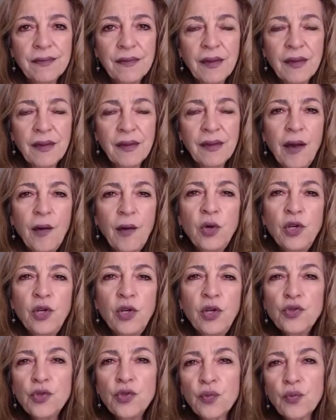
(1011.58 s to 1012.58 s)
I want you
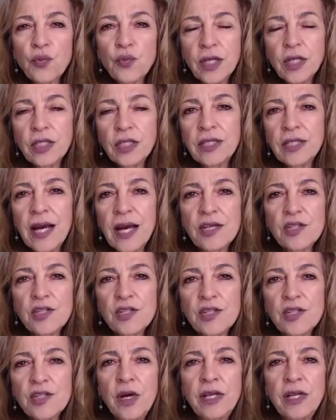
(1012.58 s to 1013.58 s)
to recognize
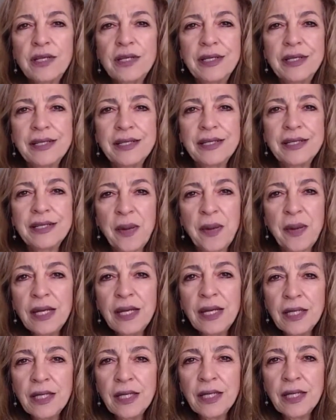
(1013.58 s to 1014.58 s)
what is
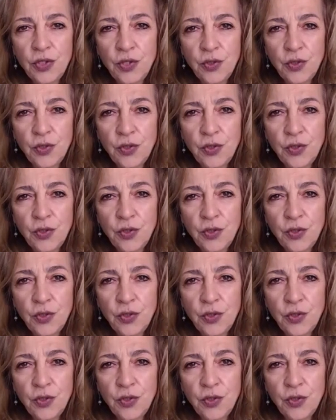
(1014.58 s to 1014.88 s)
paining you.